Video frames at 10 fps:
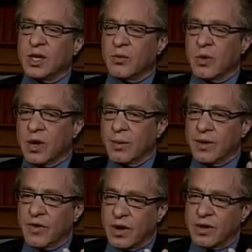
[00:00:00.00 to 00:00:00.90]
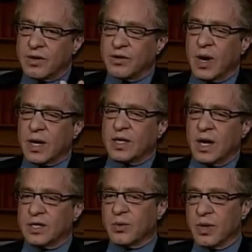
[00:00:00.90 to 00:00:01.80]
we're going to be in very direct
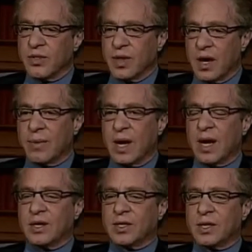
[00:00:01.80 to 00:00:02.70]
touch with non-biological